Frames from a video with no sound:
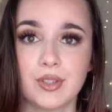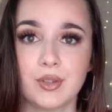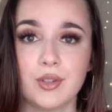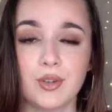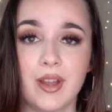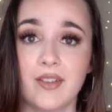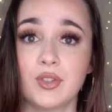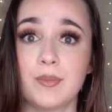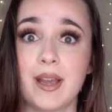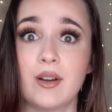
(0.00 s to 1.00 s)
So you don't have
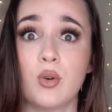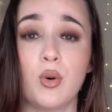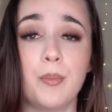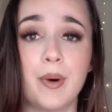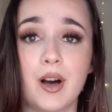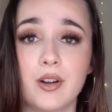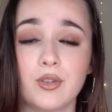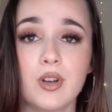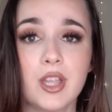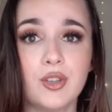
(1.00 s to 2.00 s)
to buy the whole
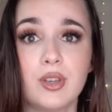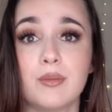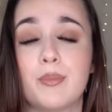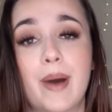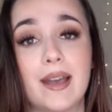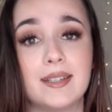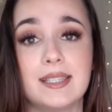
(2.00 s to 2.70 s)
bottle. You can buy the